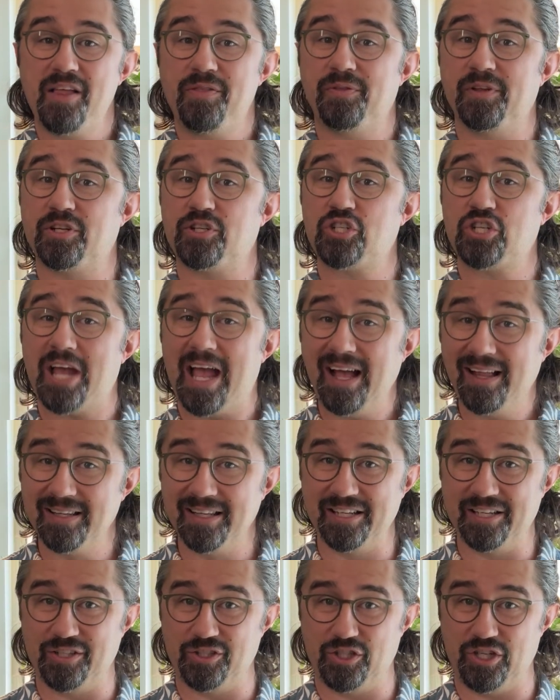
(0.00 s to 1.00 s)
The
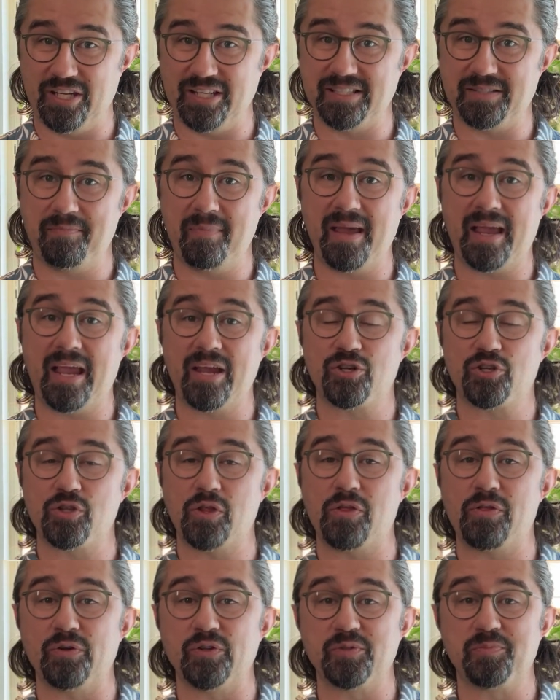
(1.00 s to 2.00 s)
challenge is making sure
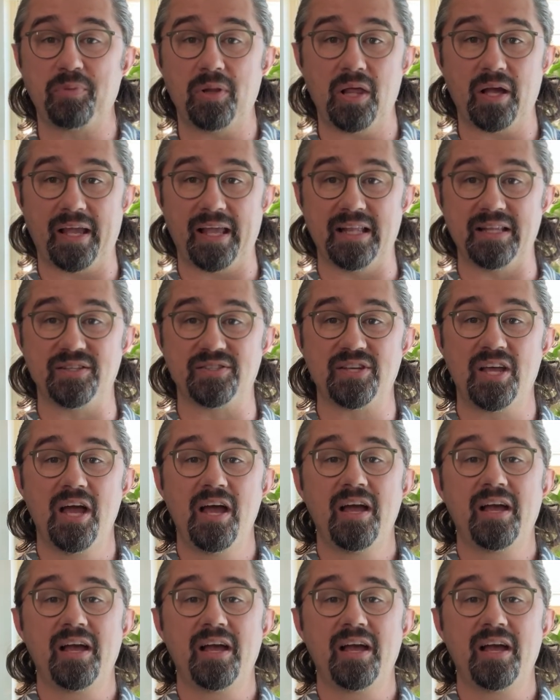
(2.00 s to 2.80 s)
that those plugins